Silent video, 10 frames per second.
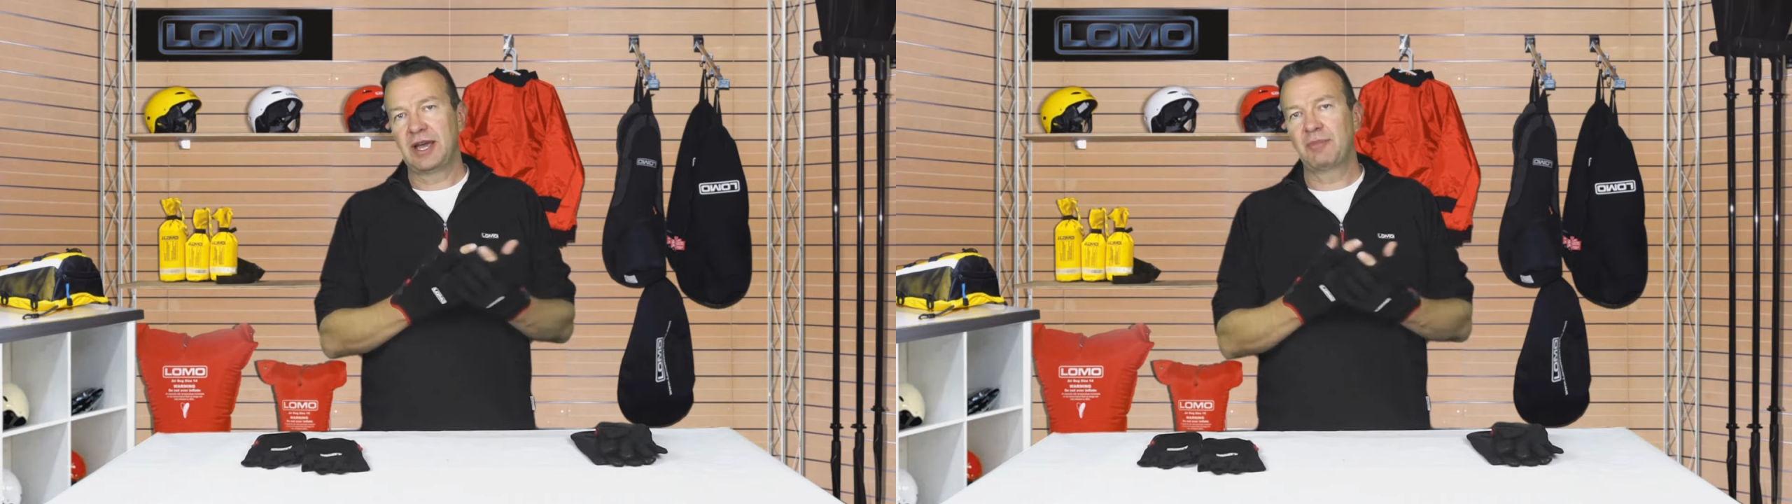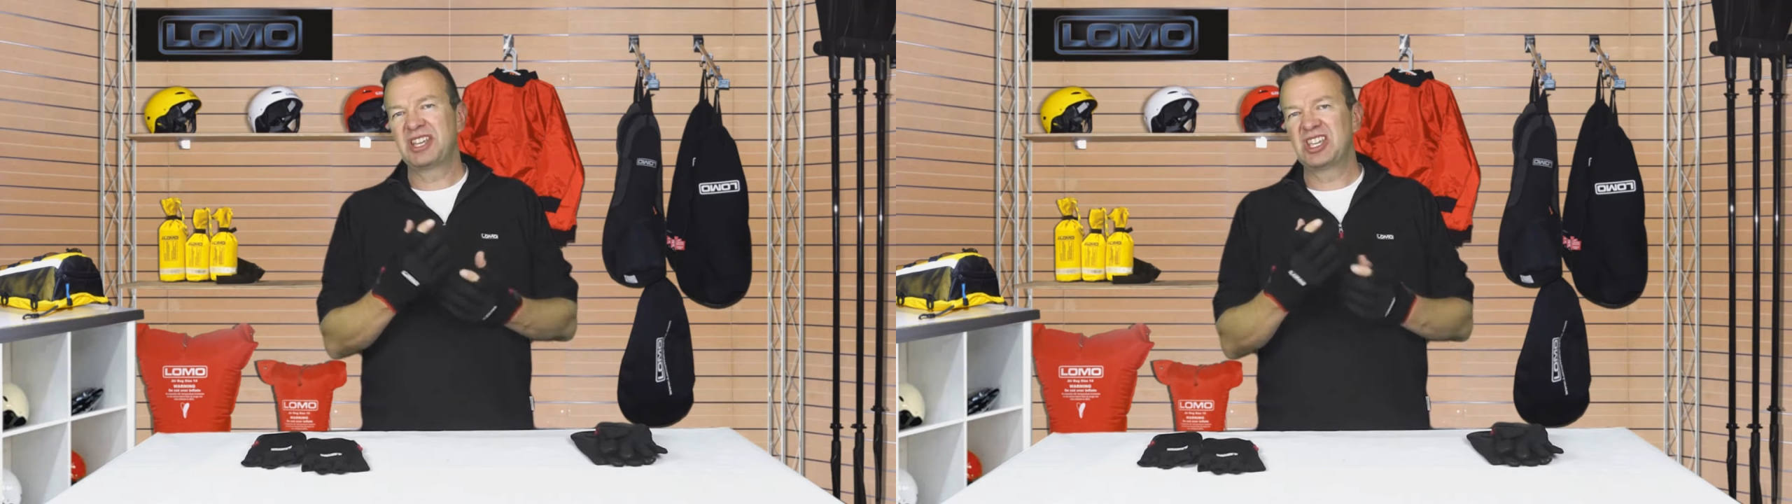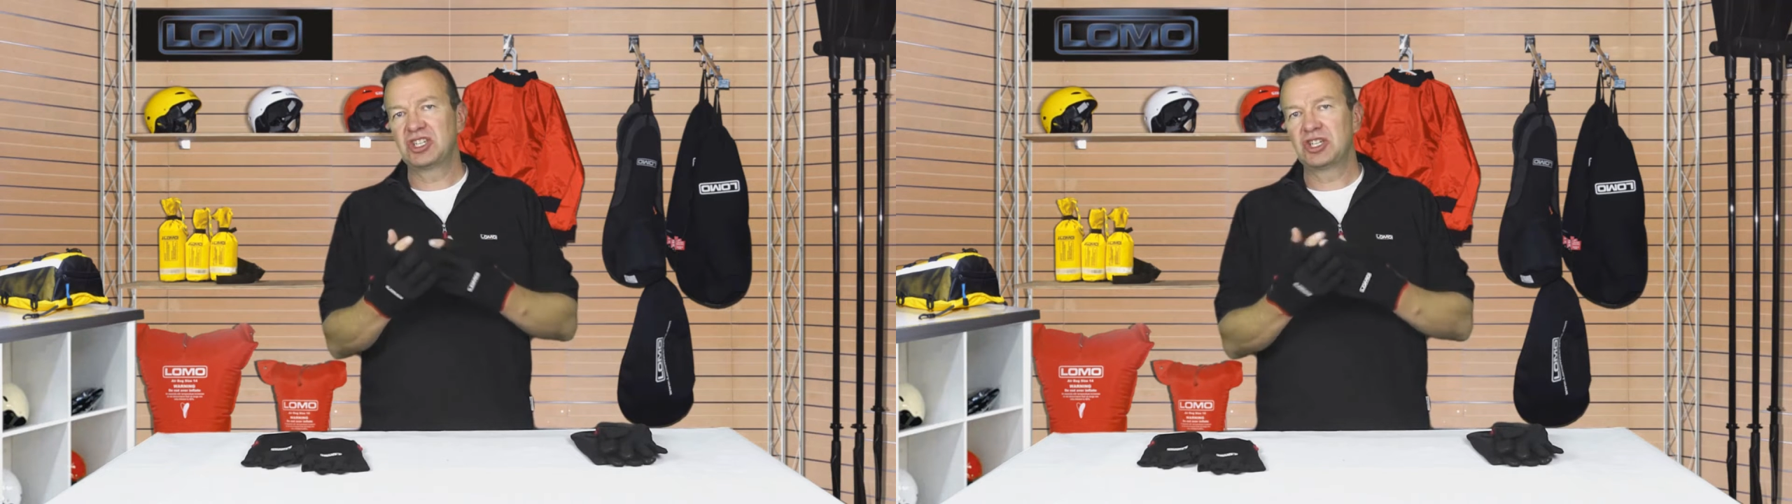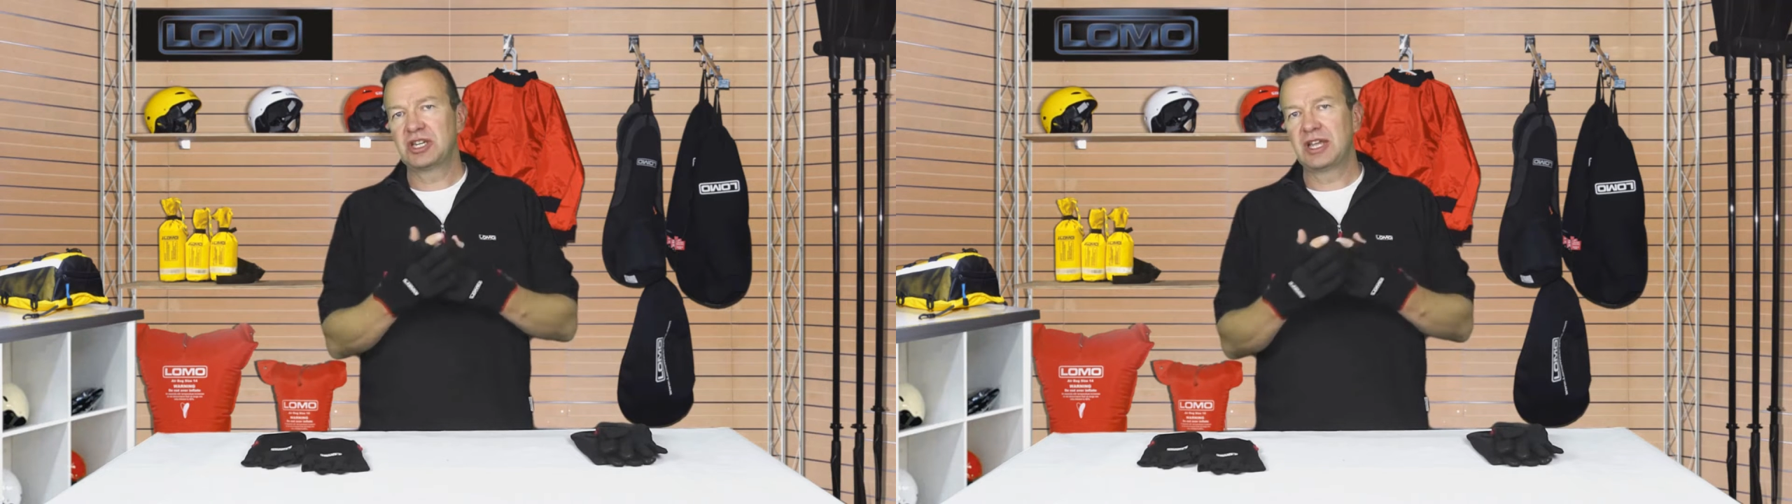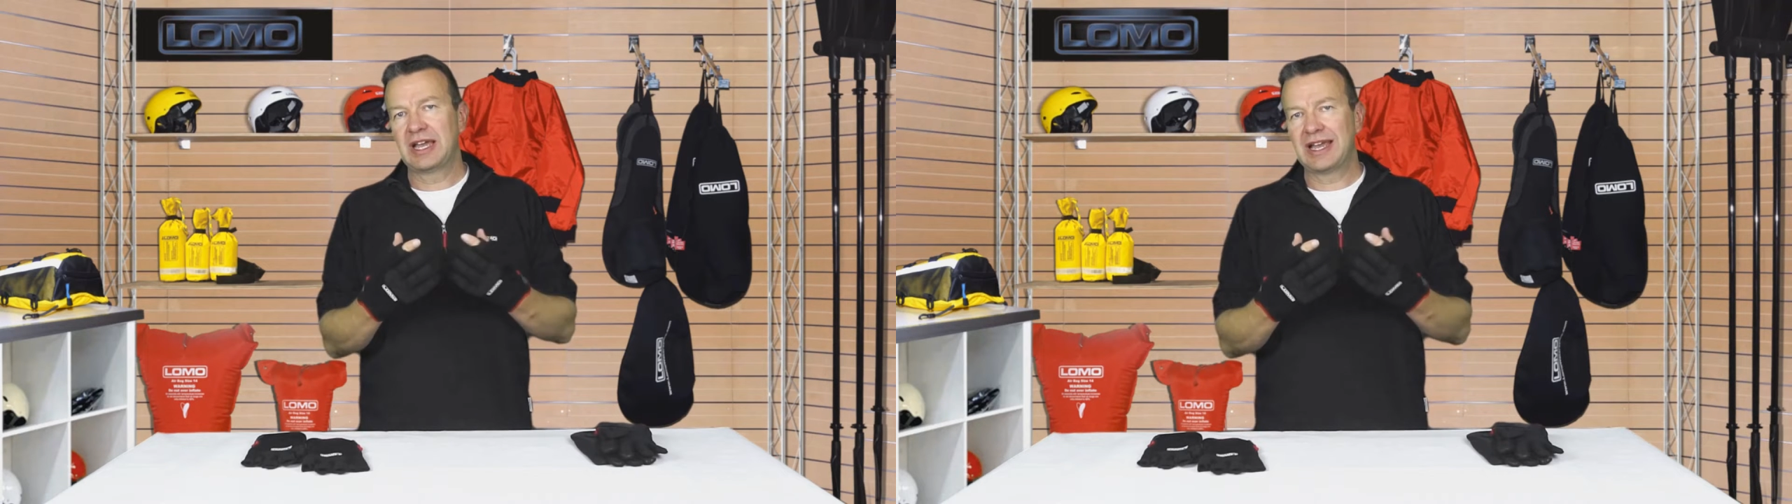abrasion
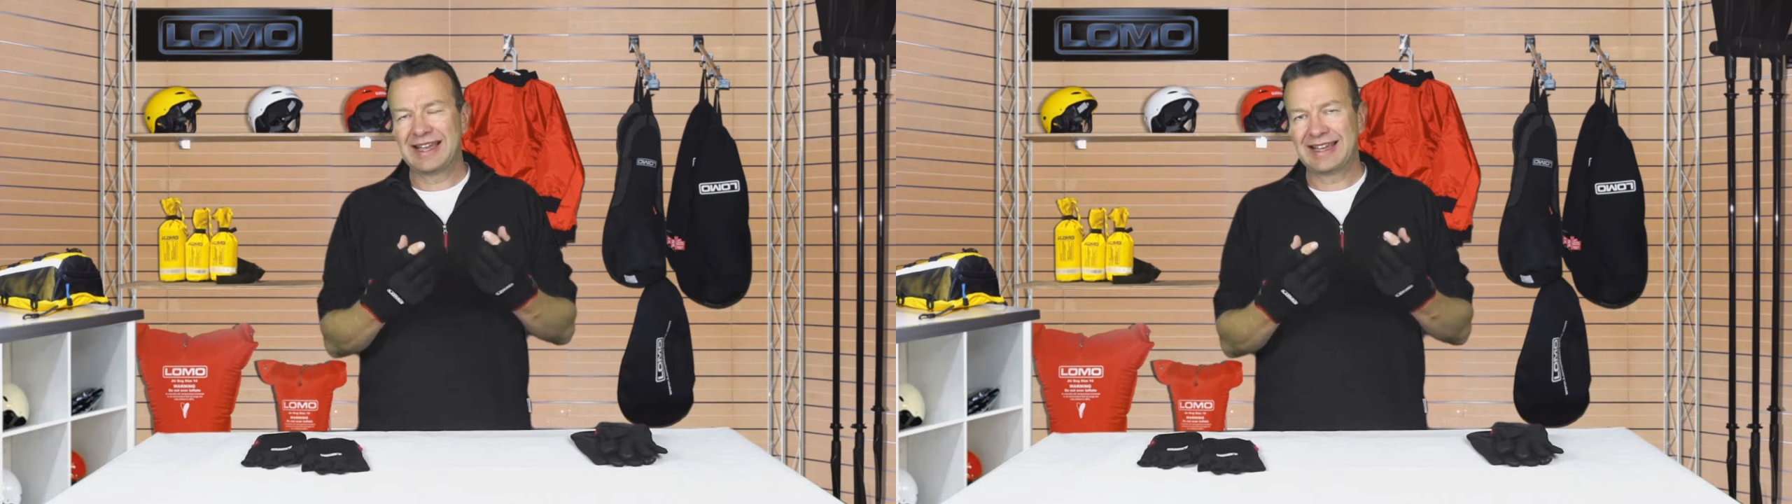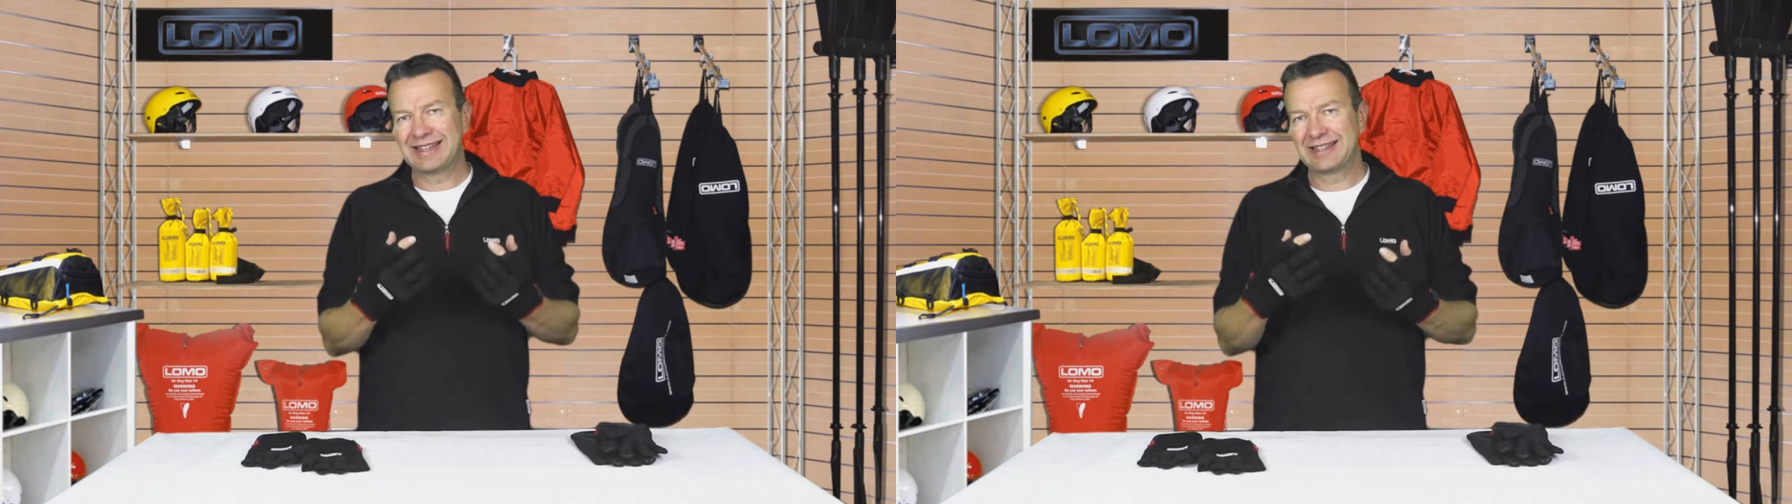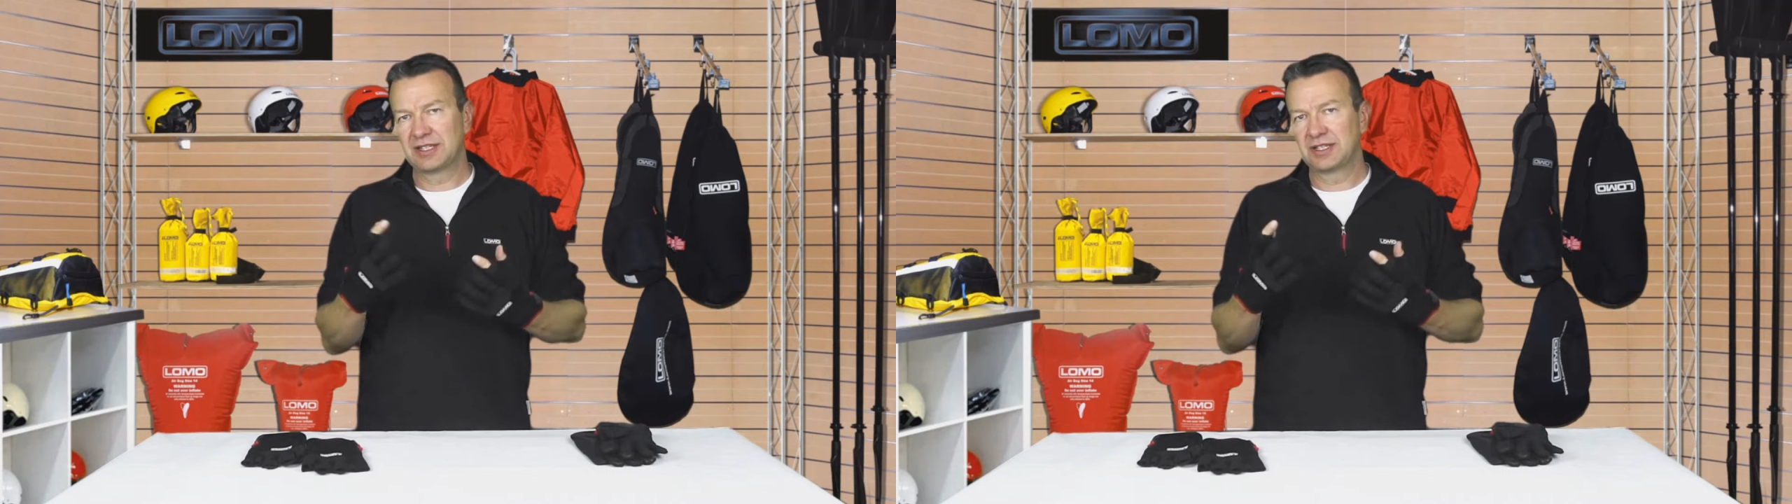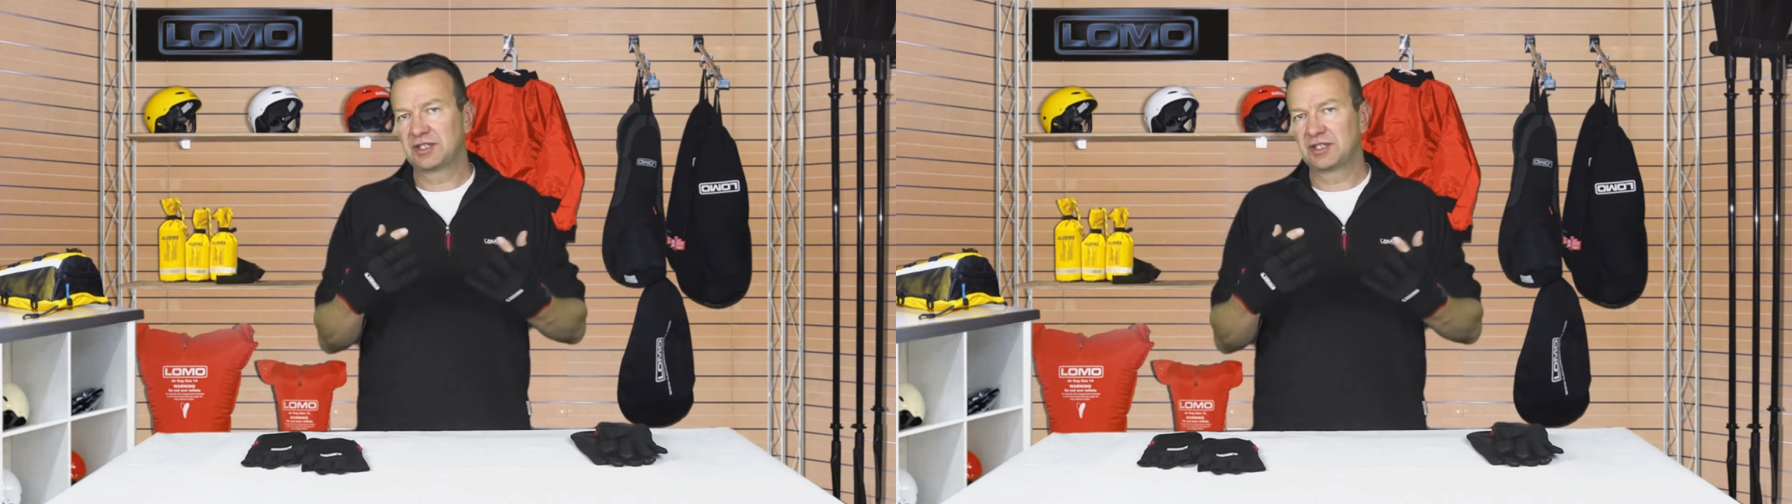and